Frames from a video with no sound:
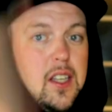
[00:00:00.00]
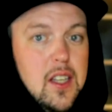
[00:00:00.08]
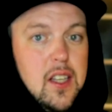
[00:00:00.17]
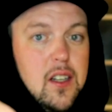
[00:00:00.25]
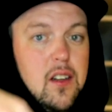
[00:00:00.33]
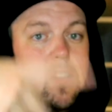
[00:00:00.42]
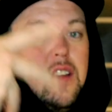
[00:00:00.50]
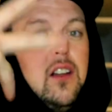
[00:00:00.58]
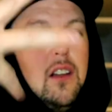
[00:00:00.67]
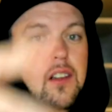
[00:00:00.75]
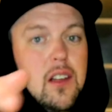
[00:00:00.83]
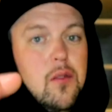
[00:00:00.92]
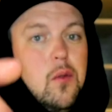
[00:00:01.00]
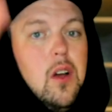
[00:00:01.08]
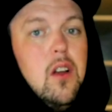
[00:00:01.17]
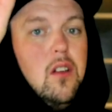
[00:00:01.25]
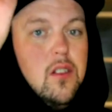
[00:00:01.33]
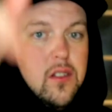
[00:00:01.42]
eat good, live
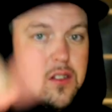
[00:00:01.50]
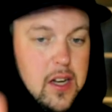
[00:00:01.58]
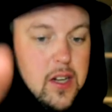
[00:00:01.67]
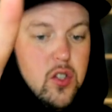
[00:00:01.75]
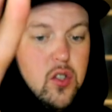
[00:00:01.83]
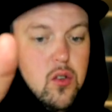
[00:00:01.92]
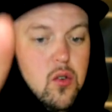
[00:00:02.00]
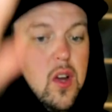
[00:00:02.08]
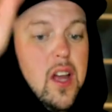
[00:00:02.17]
well, stay true,